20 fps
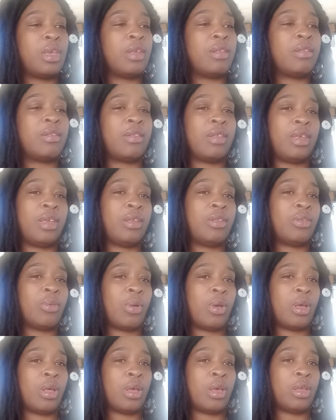seeds
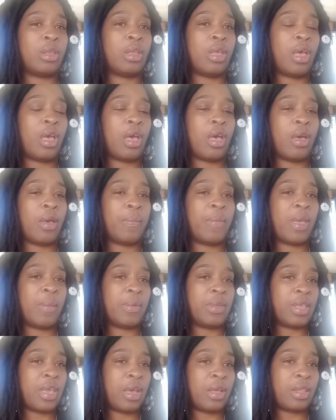on a
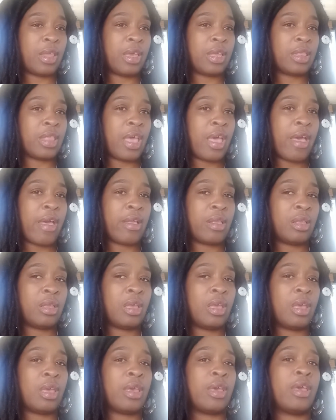paper towel like that.
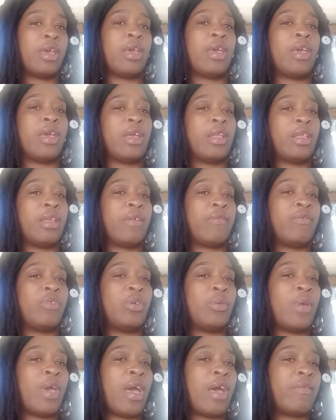And if
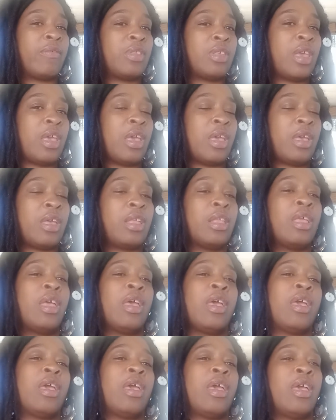you have 10
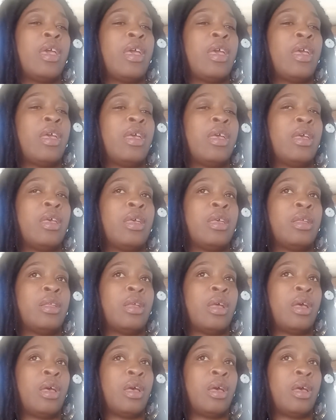and